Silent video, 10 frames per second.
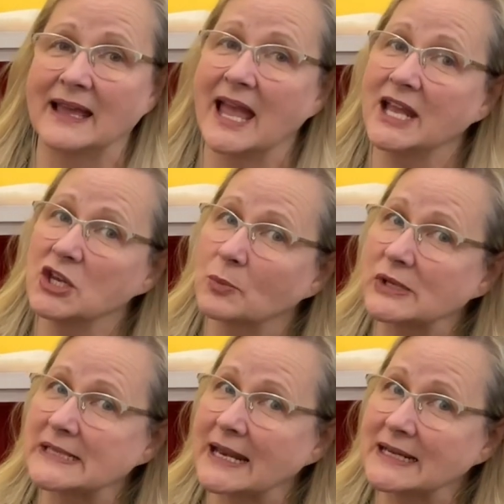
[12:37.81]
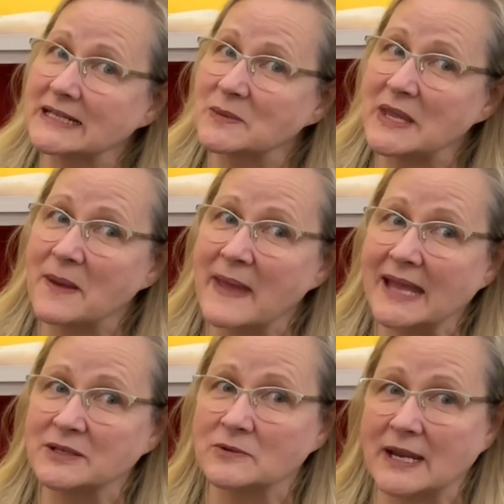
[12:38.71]
and you're pretending to be a
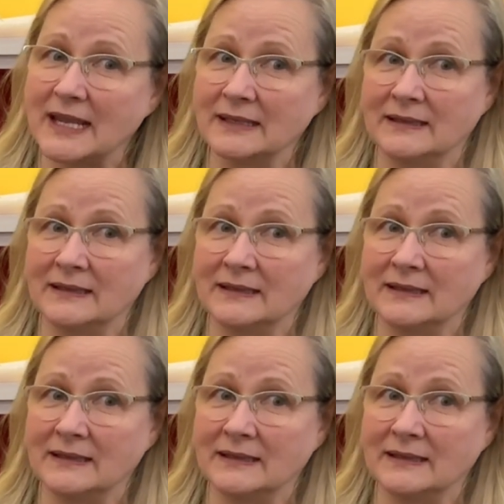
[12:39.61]
manta ray,